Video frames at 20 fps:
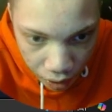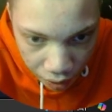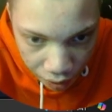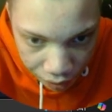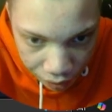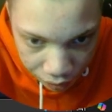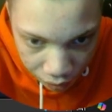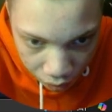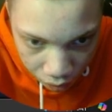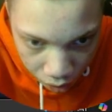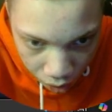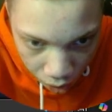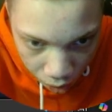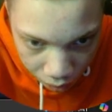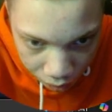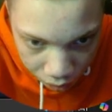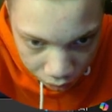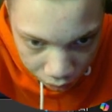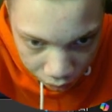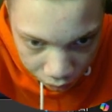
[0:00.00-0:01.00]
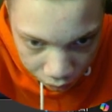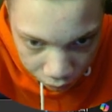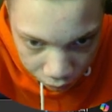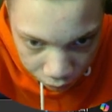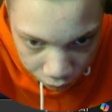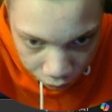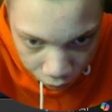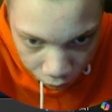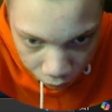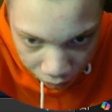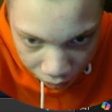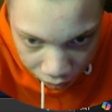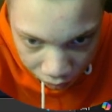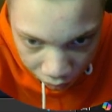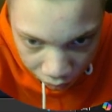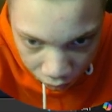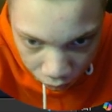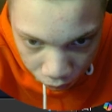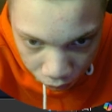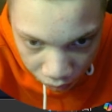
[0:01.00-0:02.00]
it's not crowded. It says so this
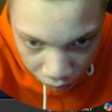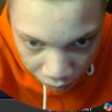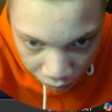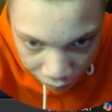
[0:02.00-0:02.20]
angle.